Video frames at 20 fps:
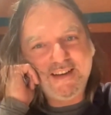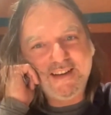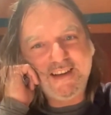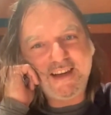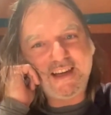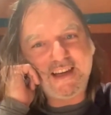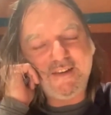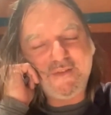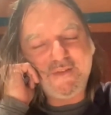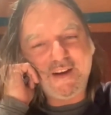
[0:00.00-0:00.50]

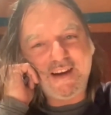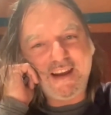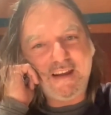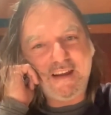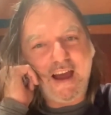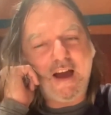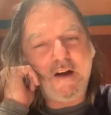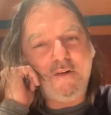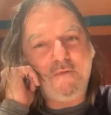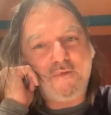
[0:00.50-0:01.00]
Like even
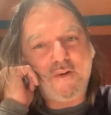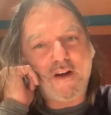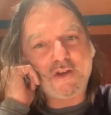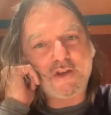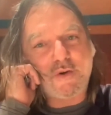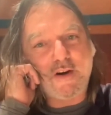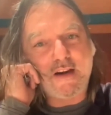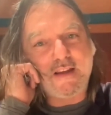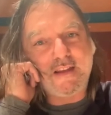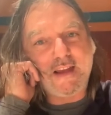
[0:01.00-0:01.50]
how
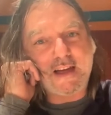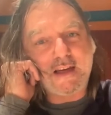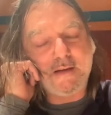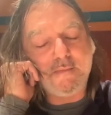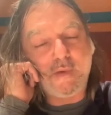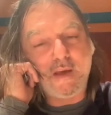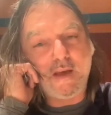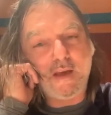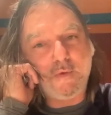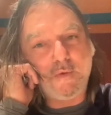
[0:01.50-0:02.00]
frustrating that can
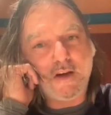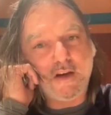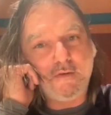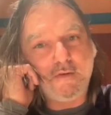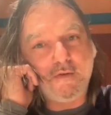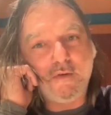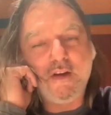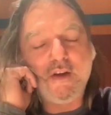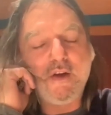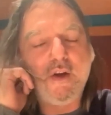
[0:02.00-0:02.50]
be when you